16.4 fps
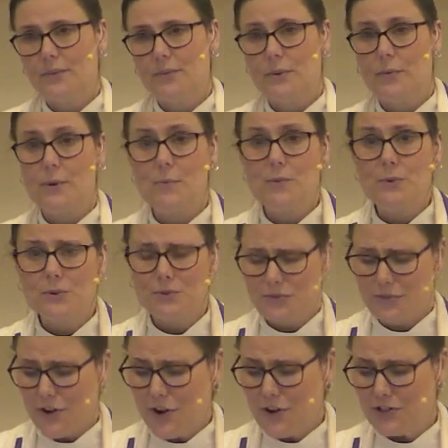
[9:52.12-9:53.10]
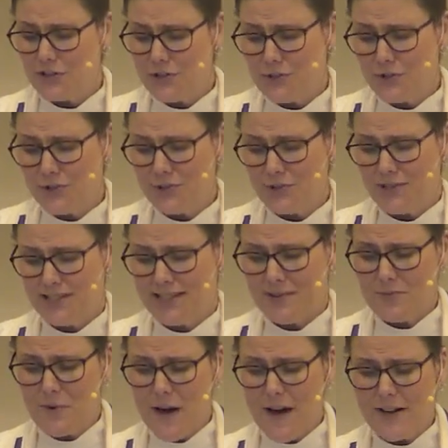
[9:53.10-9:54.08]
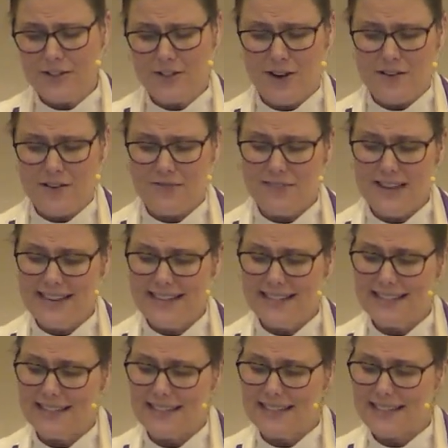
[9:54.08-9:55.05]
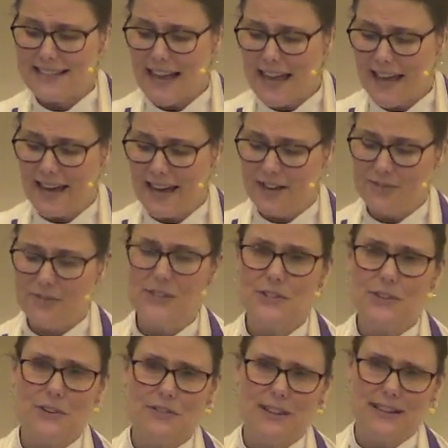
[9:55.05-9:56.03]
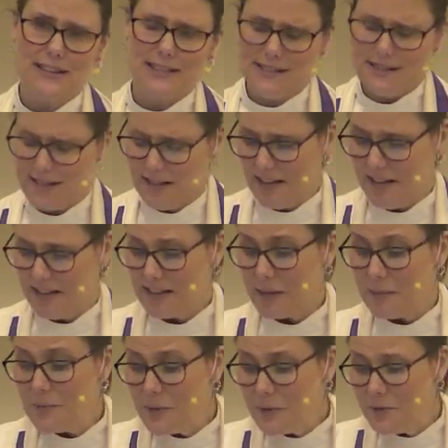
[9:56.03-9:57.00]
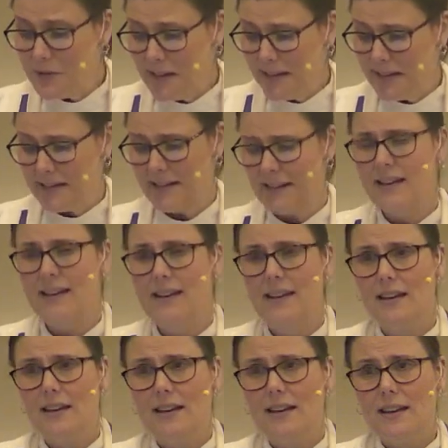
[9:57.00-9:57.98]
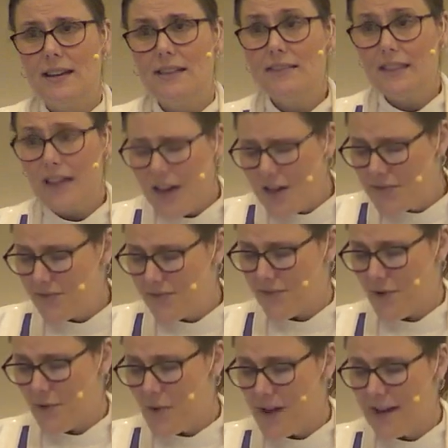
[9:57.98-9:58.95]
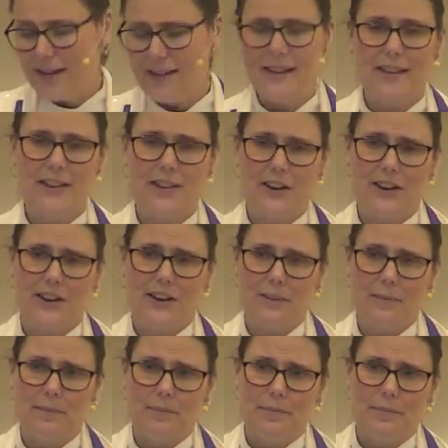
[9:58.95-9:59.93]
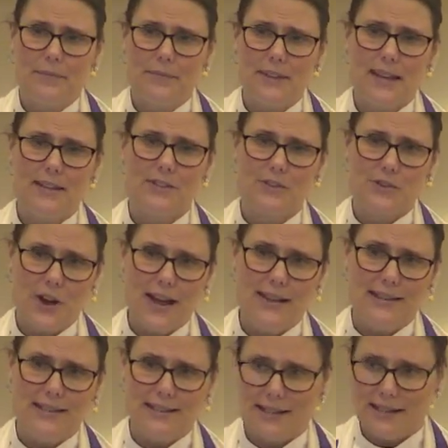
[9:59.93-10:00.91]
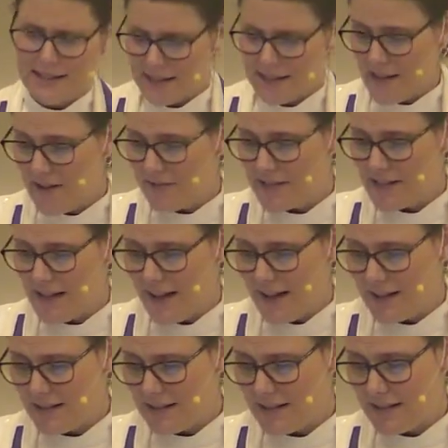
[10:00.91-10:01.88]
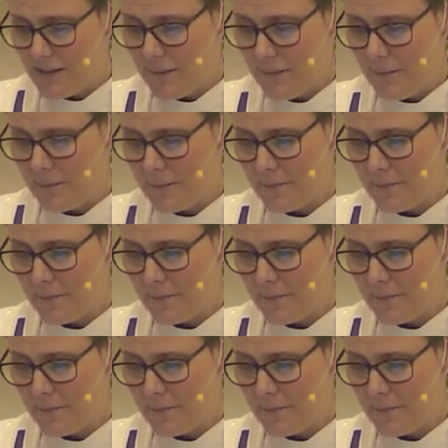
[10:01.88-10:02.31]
We remove our shoes and wash our feet as a sign of service and communion and love for one another as Christ has loved us.